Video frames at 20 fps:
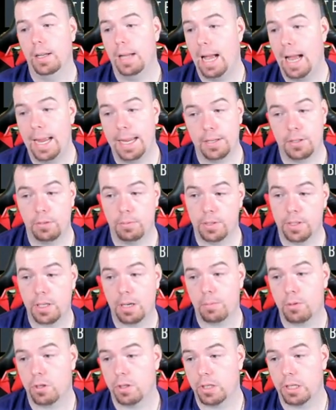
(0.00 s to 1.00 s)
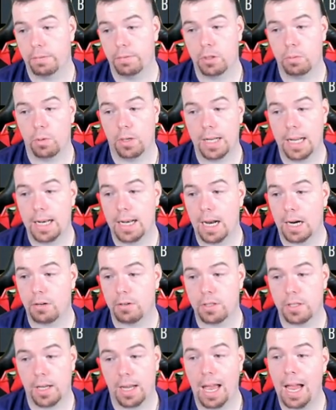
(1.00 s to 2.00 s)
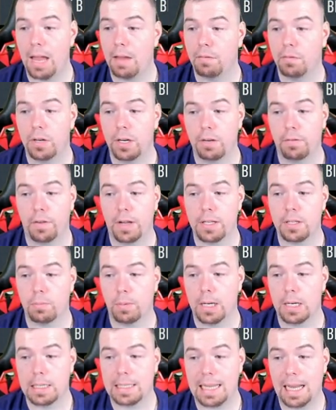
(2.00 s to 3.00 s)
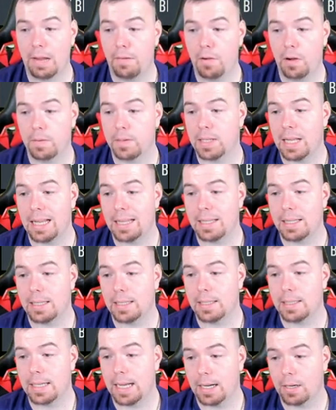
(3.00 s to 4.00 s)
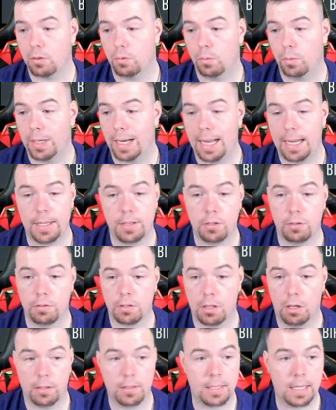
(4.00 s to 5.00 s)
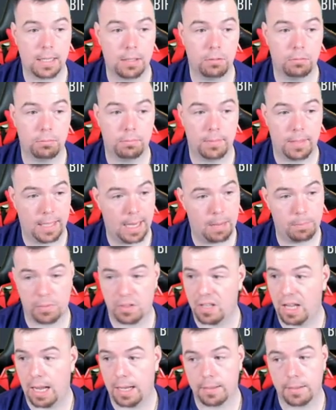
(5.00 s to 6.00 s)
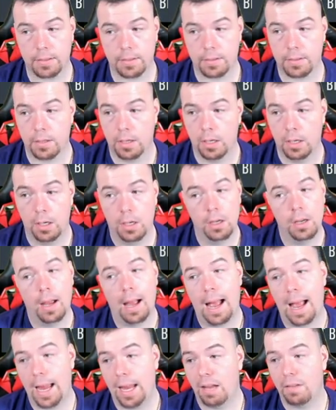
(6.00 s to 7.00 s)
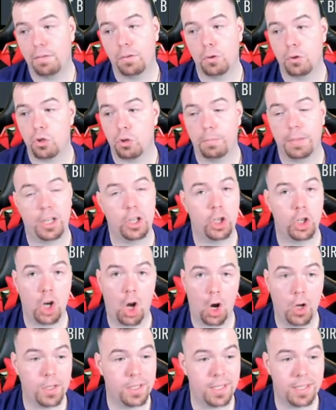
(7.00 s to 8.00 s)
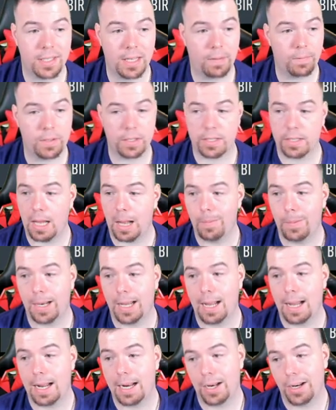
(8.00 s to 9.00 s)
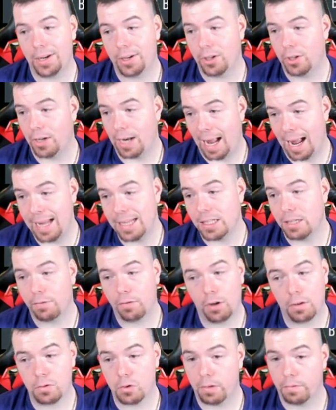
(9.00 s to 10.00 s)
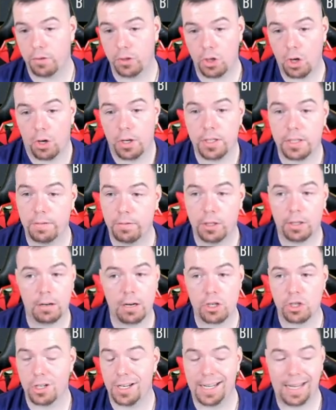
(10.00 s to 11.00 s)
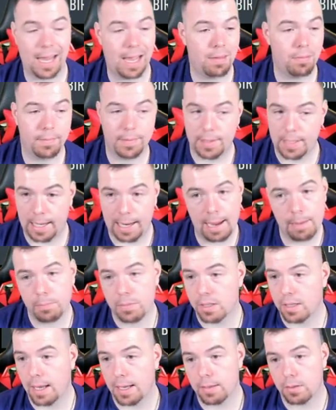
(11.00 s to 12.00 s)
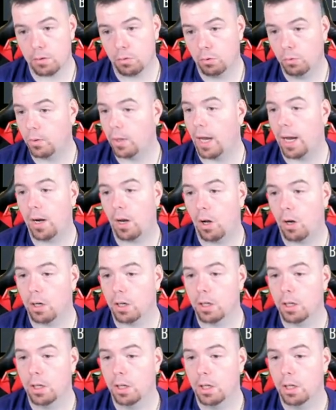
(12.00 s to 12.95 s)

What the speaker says: 82 interception, 71 heading accuracy, 83 defense awareness, 85 stand tackle, and 82 slide tackle. DM stats. 84 jumping, 97 stamina, 85 strength, and 97 aggression. Again, DM stats all day long.